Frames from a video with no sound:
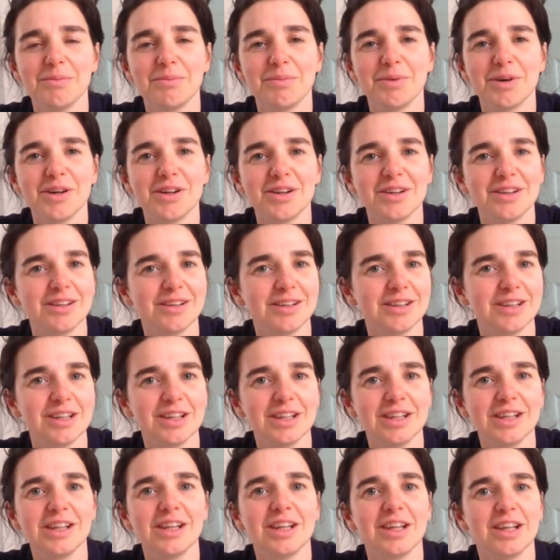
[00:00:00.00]
"But
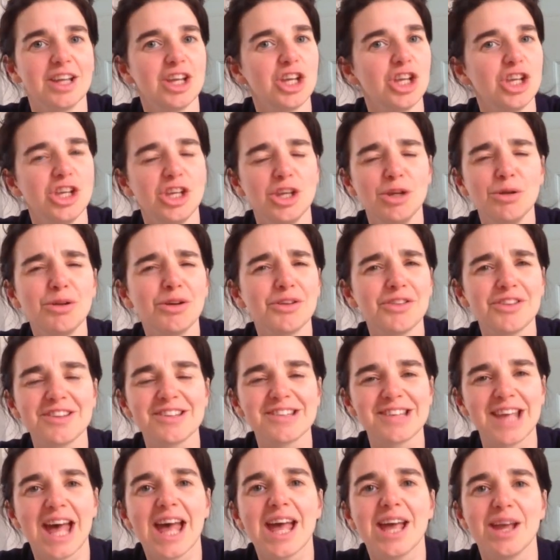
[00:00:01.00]
you look the
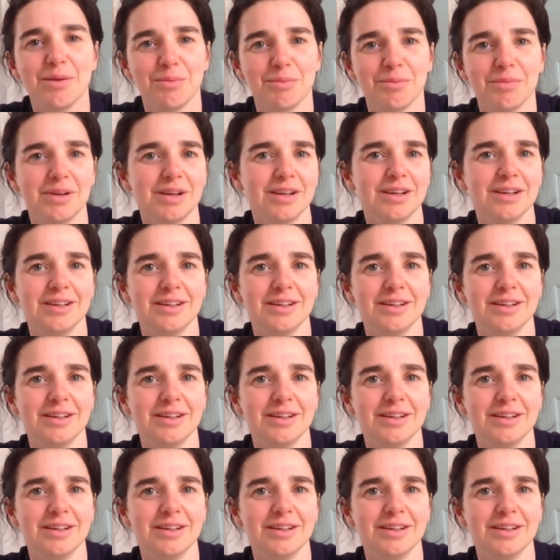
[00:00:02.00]
same."